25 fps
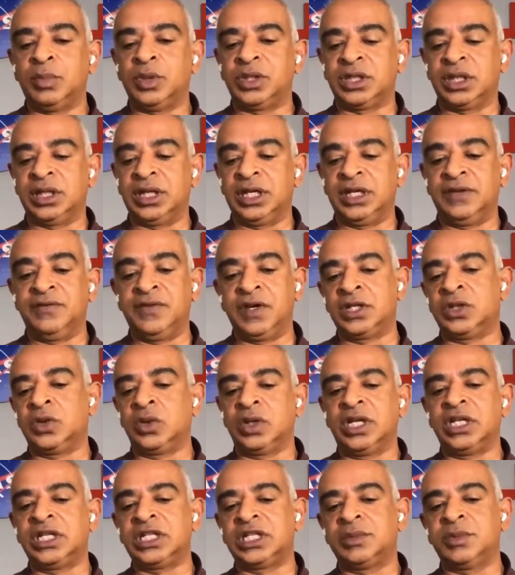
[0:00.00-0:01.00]
which are
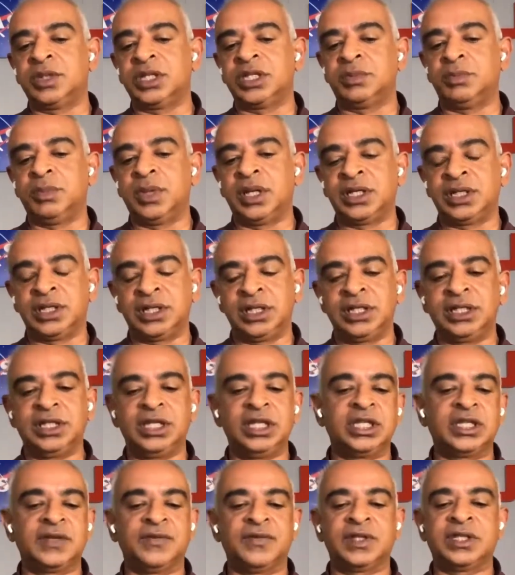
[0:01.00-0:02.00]
individual instruments measuring
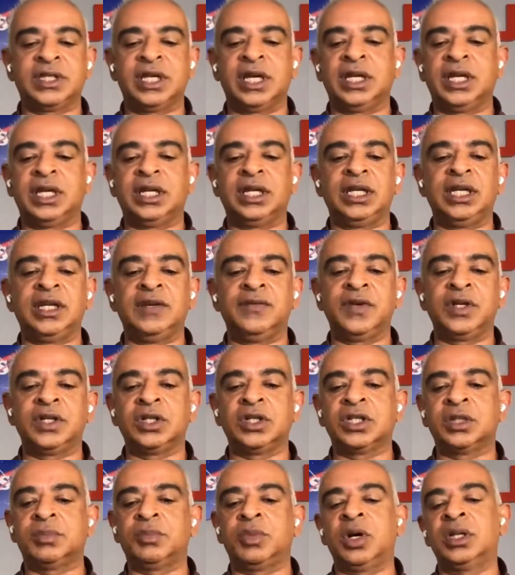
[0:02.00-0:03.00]
sea surface height at
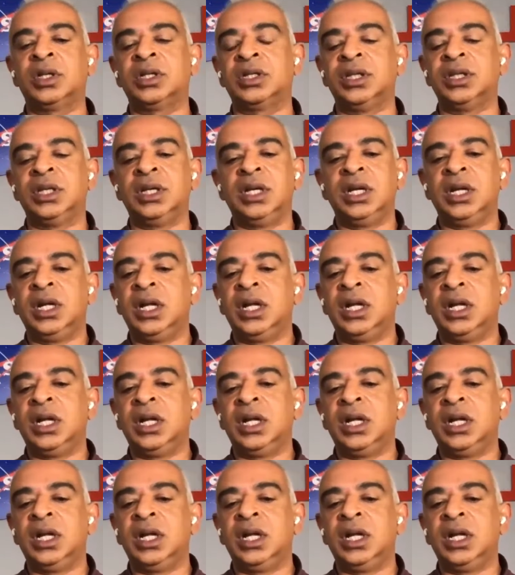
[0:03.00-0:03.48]
individual spots.